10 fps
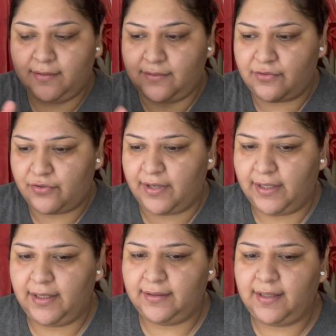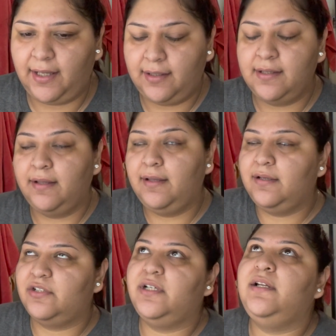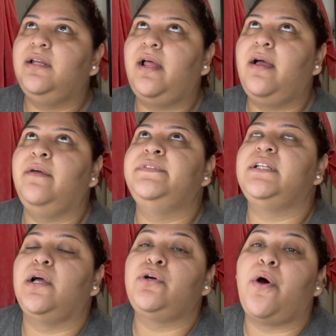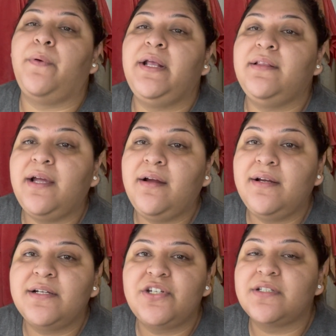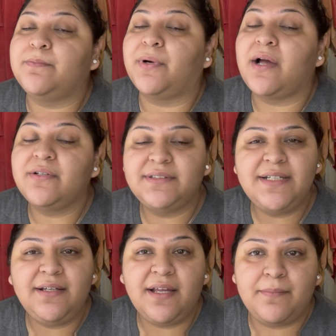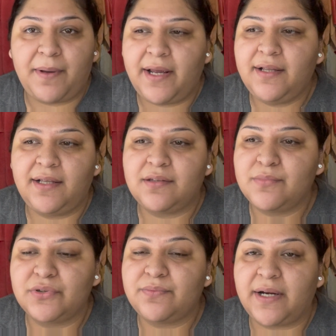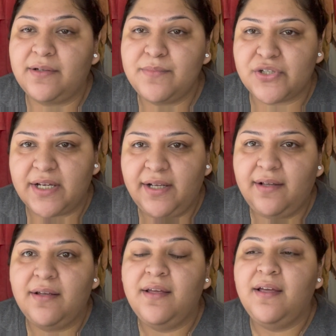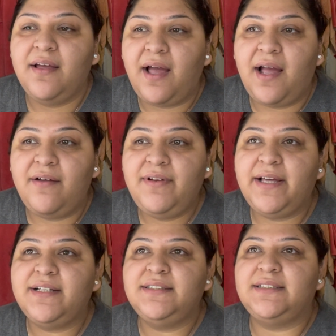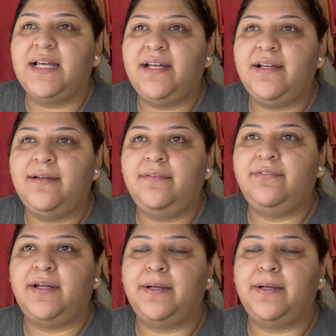on the street like that. She loves going there and just browsing and buying like the most random shit. I have like a set of